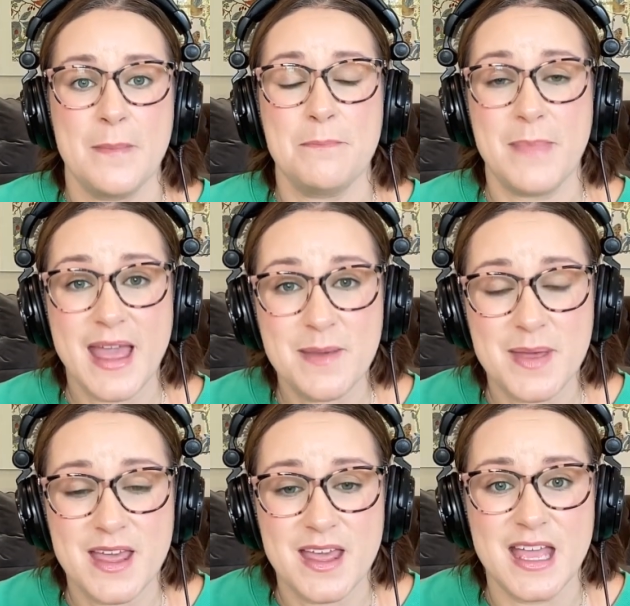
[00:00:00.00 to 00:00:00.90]

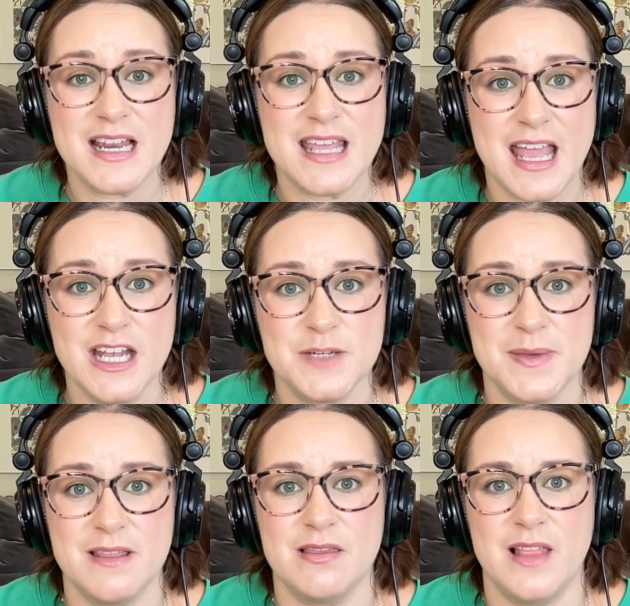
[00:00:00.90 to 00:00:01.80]
Maybe
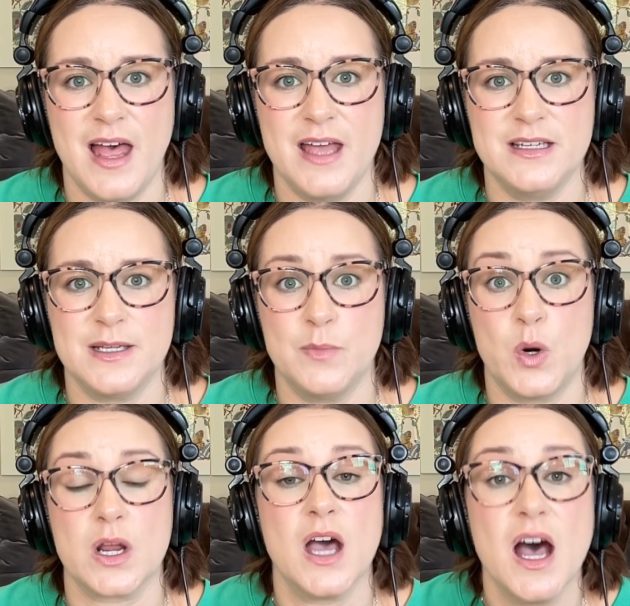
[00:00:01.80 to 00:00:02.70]
engagement led to
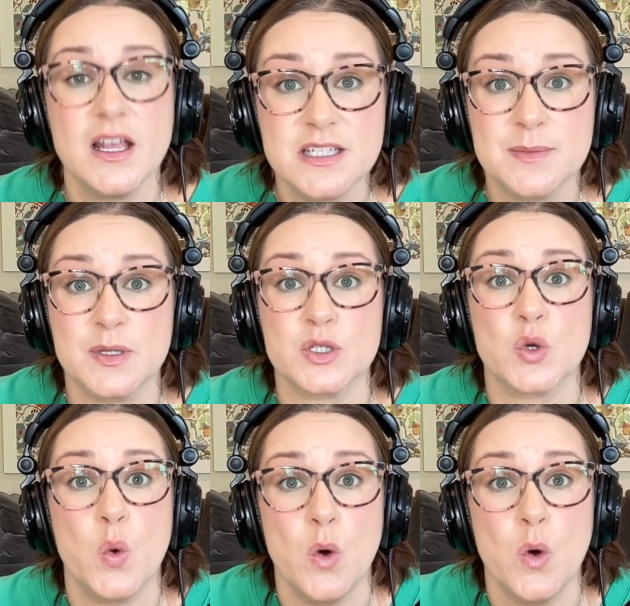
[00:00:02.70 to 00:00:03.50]
more customers'